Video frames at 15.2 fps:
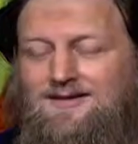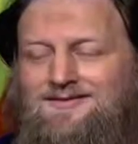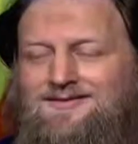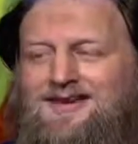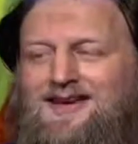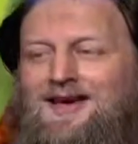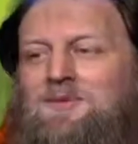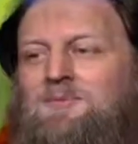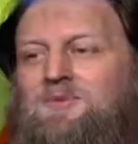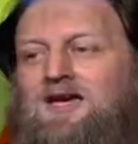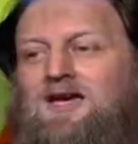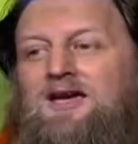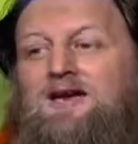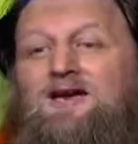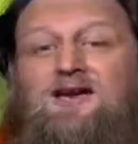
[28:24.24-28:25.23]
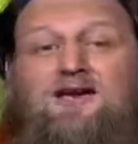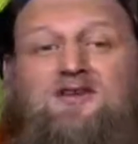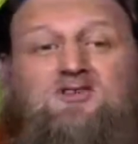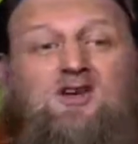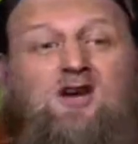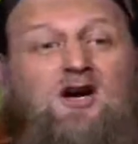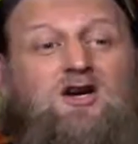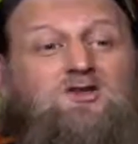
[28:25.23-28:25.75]
The Amir is
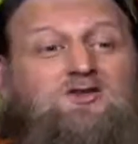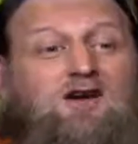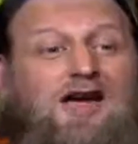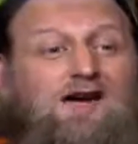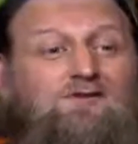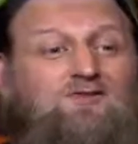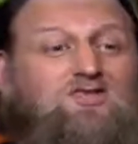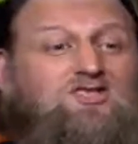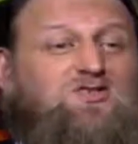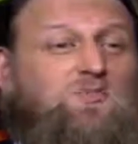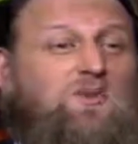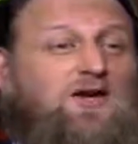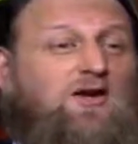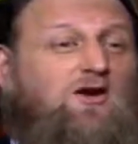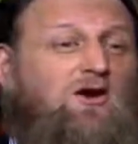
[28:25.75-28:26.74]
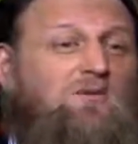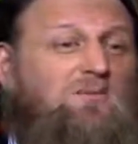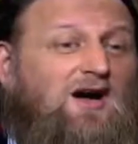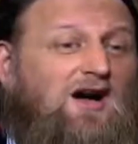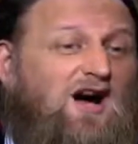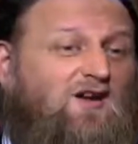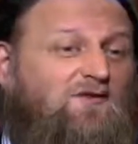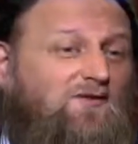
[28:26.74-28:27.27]
going to have to speak on
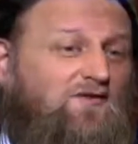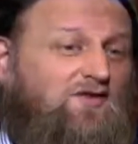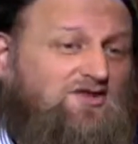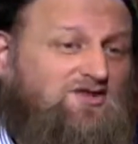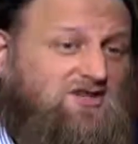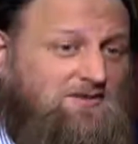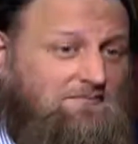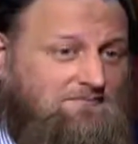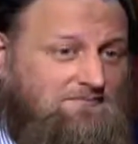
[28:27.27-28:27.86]
behalf of the team.